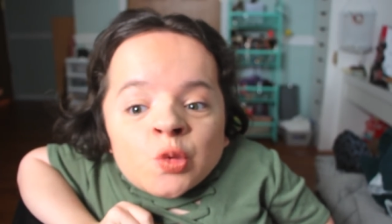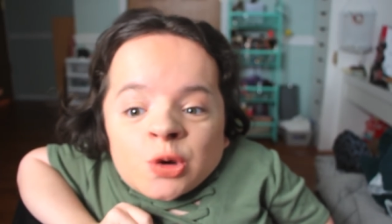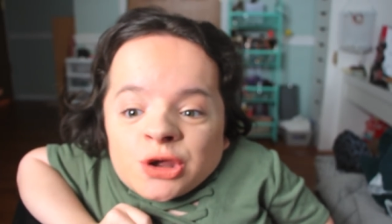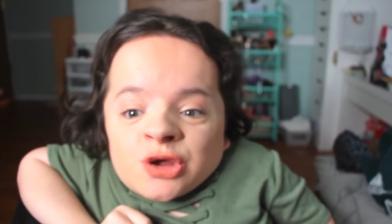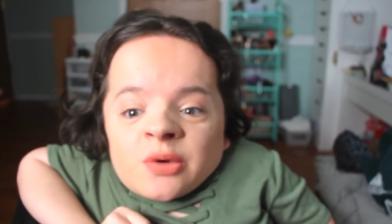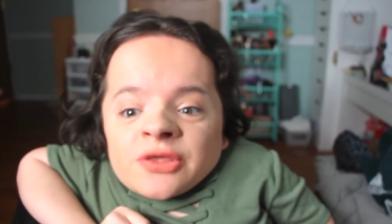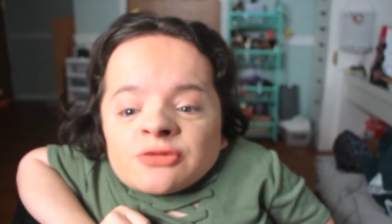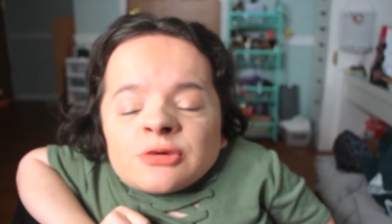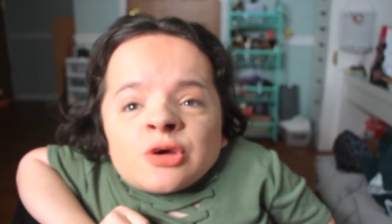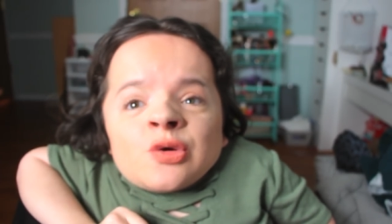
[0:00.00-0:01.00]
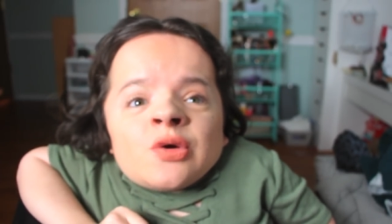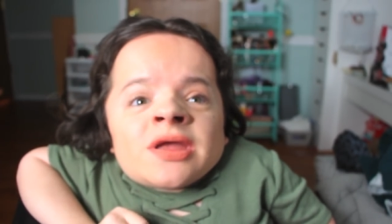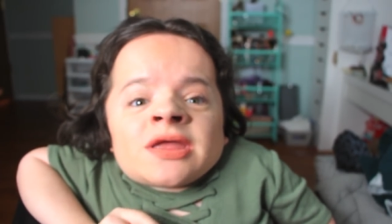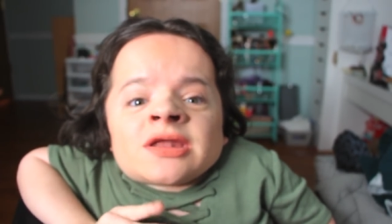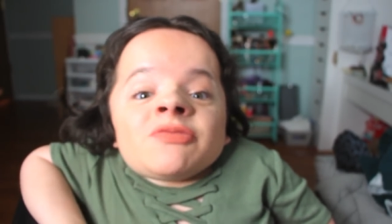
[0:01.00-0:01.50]
work your way through
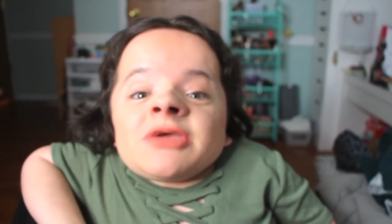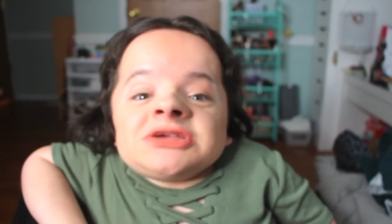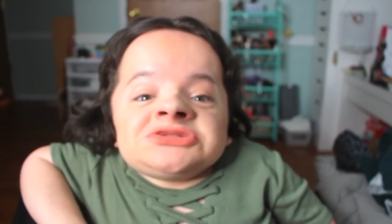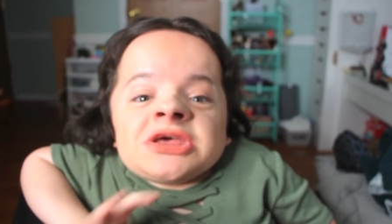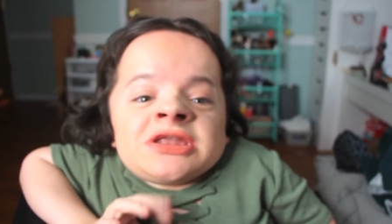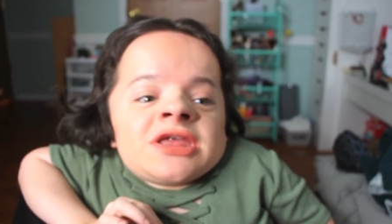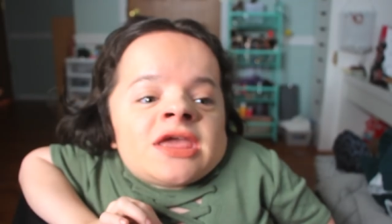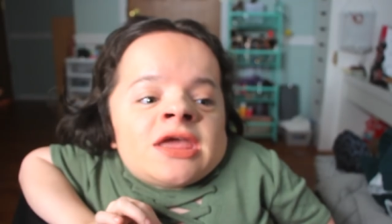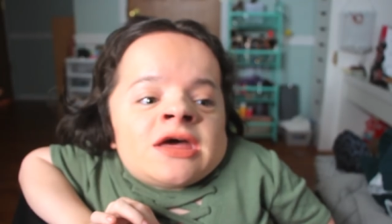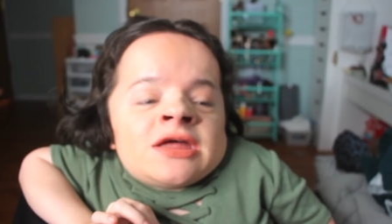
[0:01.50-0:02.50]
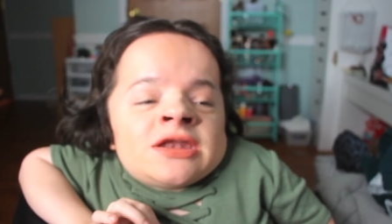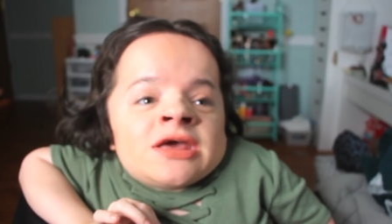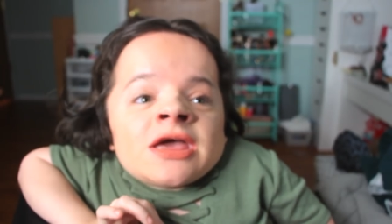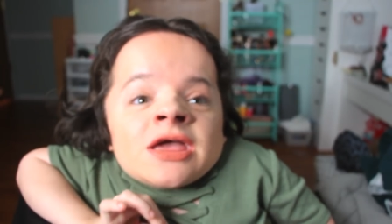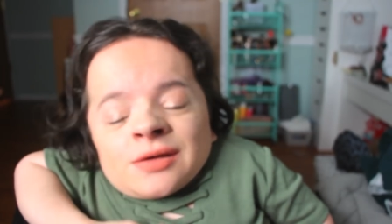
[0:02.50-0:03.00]
and be patient
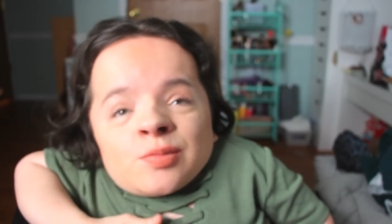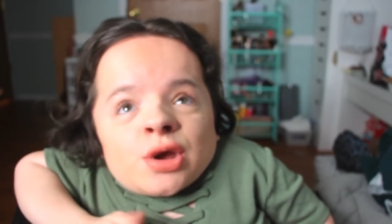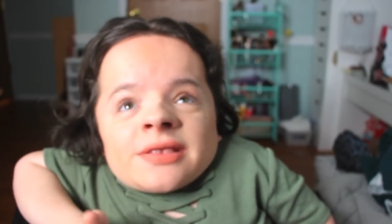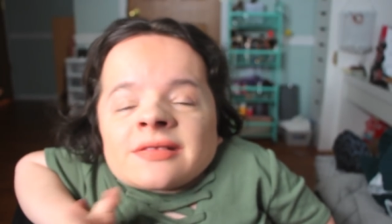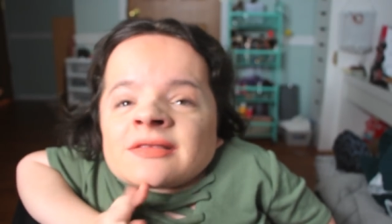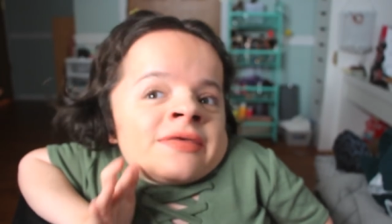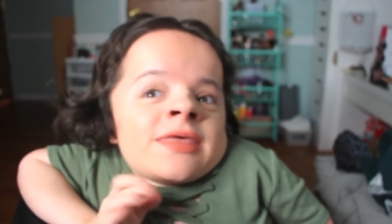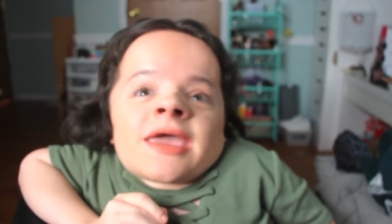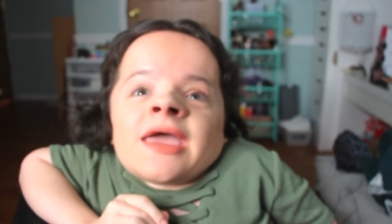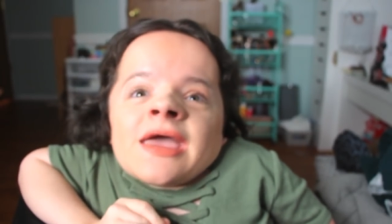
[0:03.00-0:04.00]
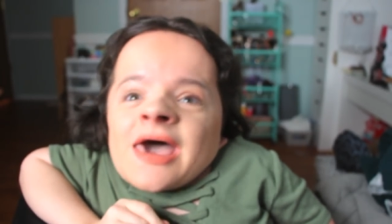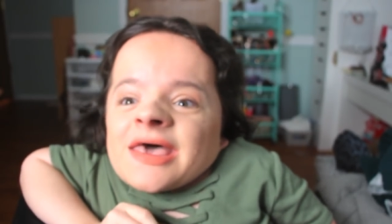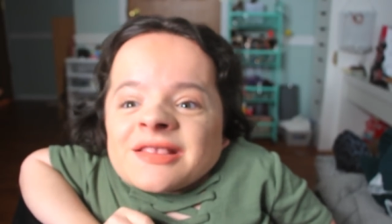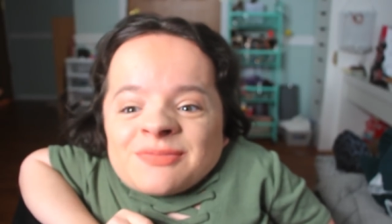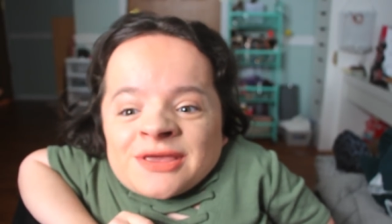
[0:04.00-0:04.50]
and embrace the
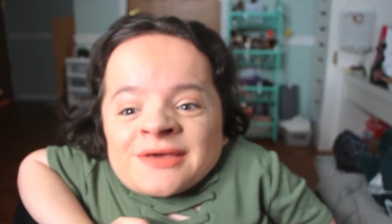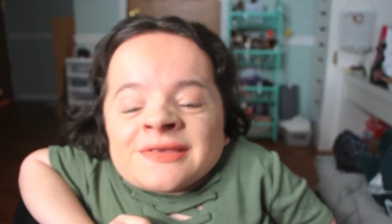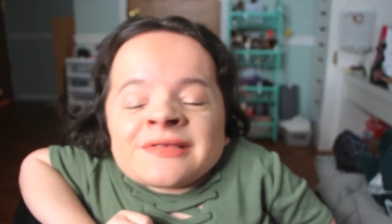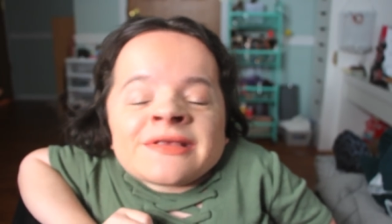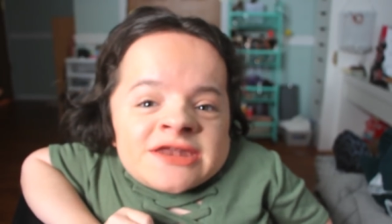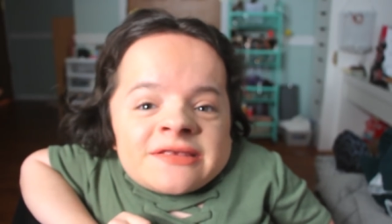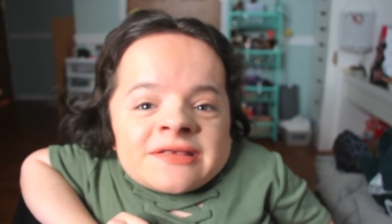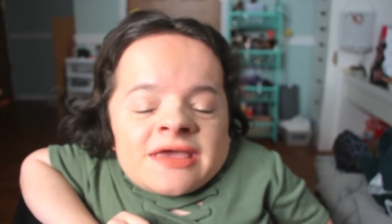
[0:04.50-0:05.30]
chaos because it is